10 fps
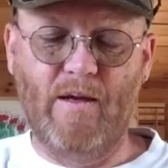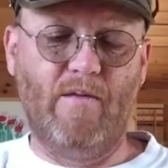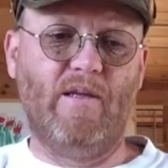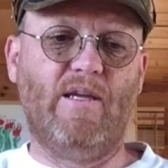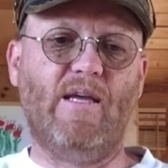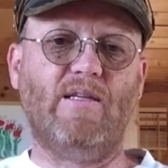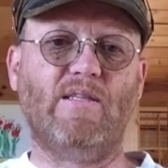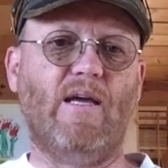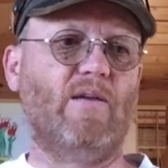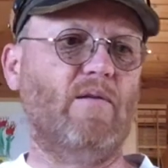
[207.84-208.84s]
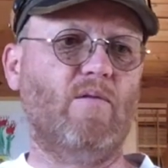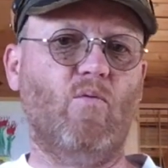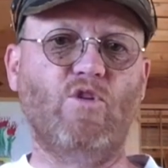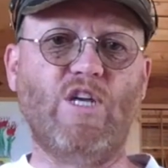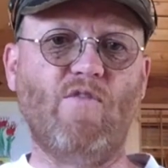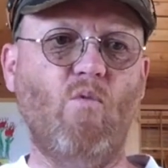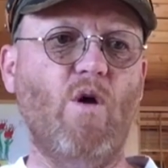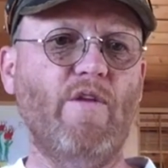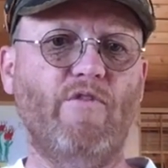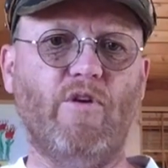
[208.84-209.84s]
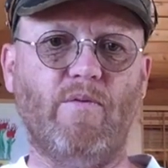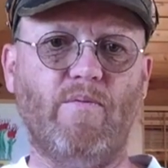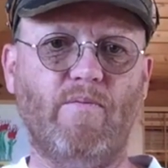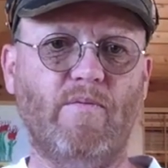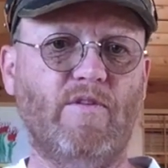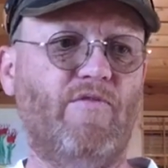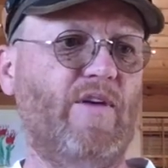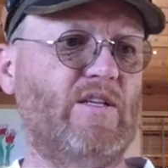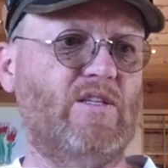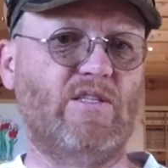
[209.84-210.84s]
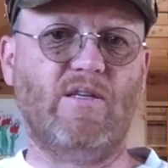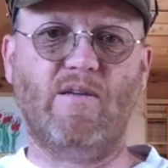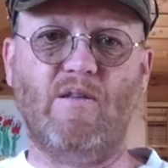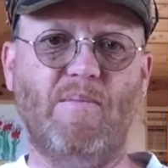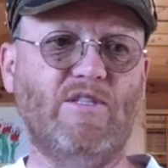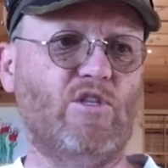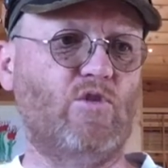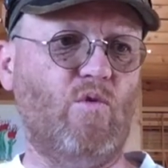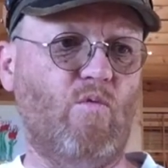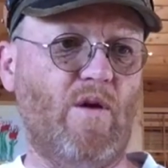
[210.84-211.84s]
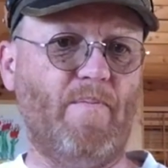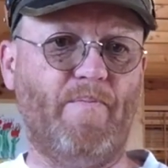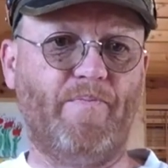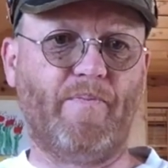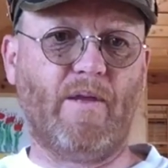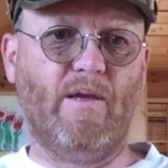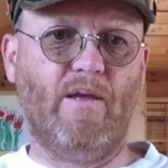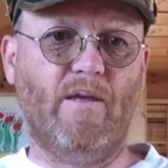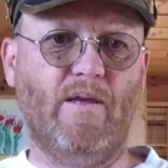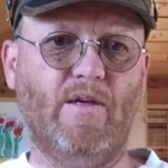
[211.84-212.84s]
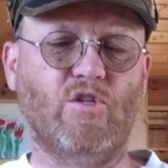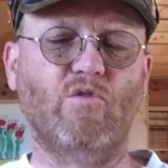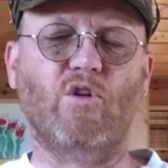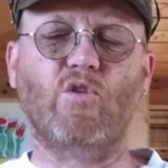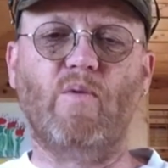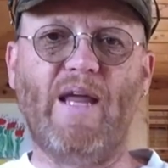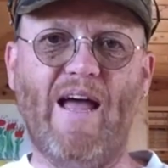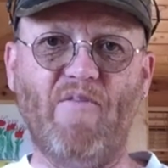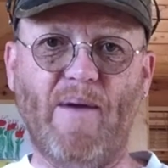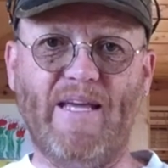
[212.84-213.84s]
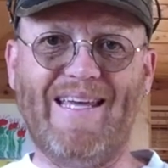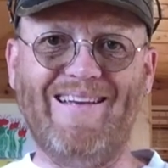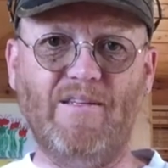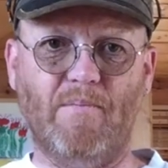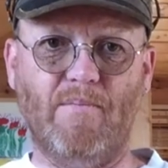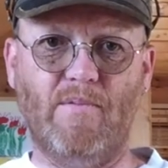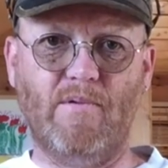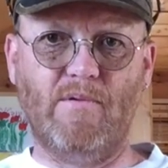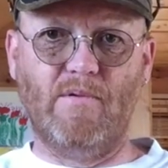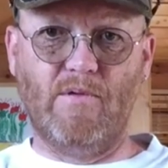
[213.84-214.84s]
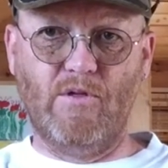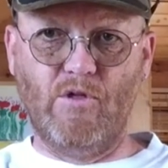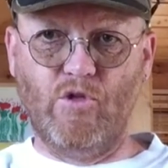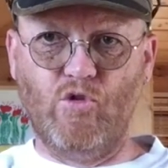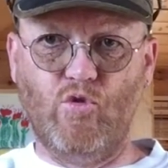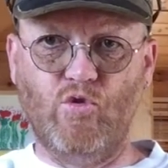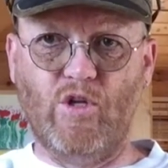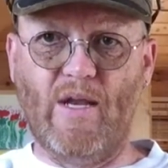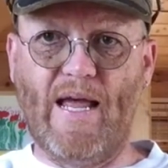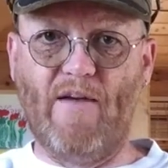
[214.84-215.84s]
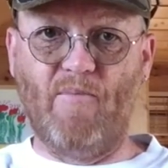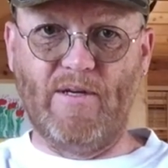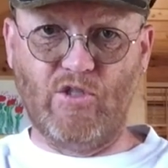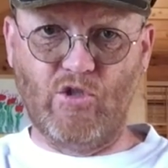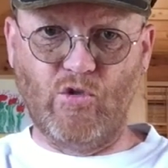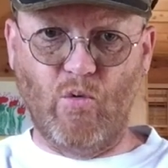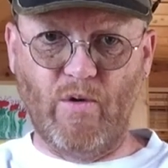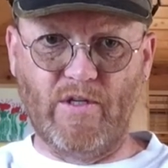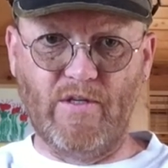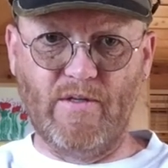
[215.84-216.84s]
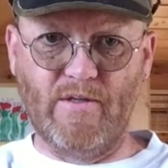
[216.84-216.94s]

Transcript: And the king said, "Whichever one of you defeats the Mester Stoorworm shall not only have my kingdom, you shall have my sword."